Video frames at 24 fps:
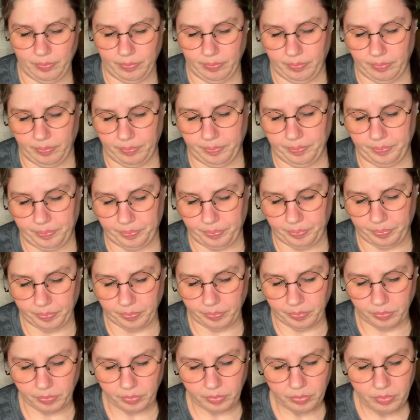
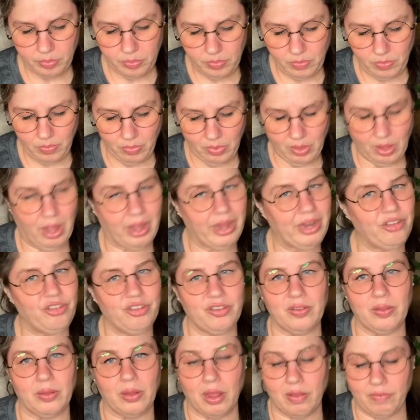I
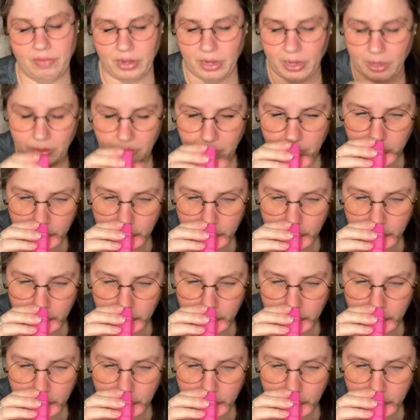just love it.